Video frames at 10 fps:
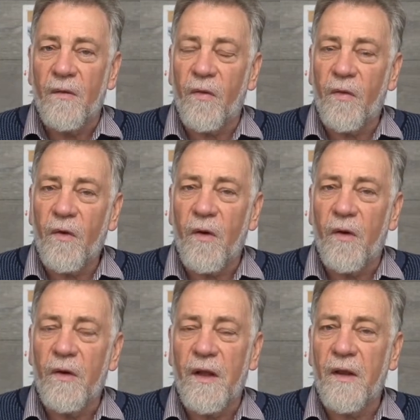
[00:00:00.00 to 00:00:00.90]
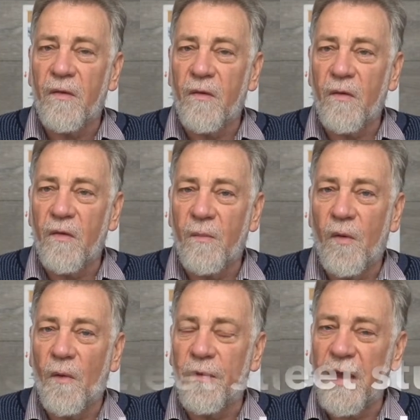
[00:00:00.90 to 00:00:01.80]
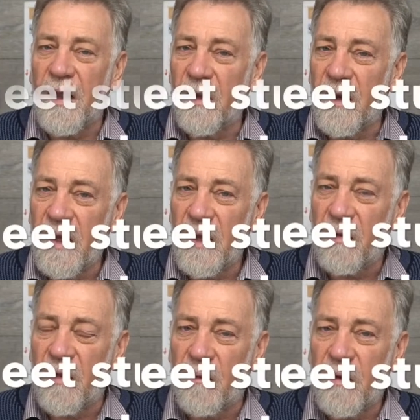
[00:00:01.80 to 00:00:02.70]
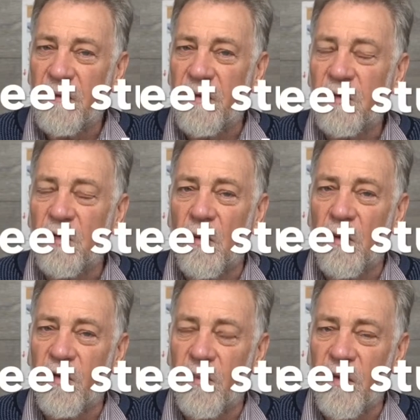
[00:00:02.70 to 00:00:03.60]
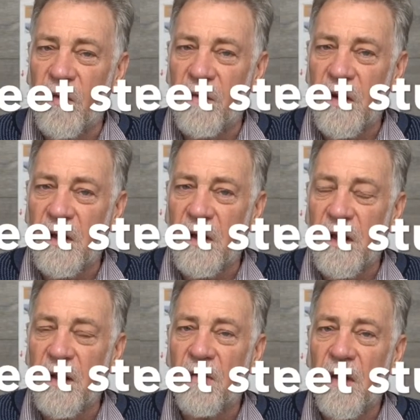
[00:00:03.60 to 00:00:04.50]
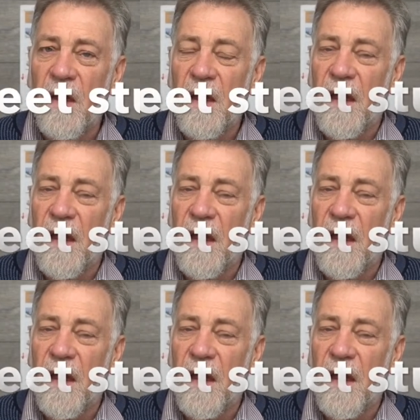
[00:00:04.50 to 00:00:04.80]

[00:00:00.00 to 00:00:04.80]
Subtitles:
The third is to support their needs, their individual or specific needs.